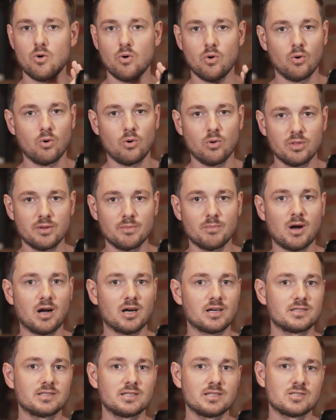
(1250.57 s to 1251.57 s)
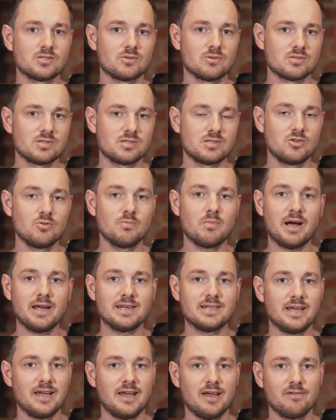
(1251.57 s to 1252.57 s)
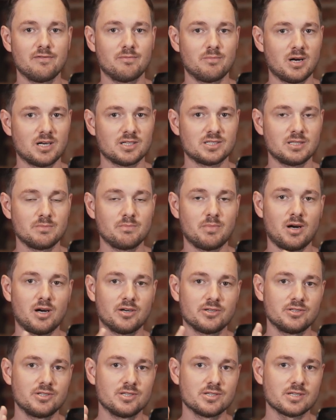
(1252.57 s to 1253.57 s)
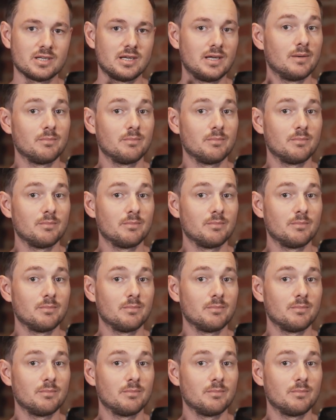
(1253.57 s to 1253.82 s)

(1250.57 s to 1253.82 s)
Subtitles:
all the marketing sources you might have, marketing partners,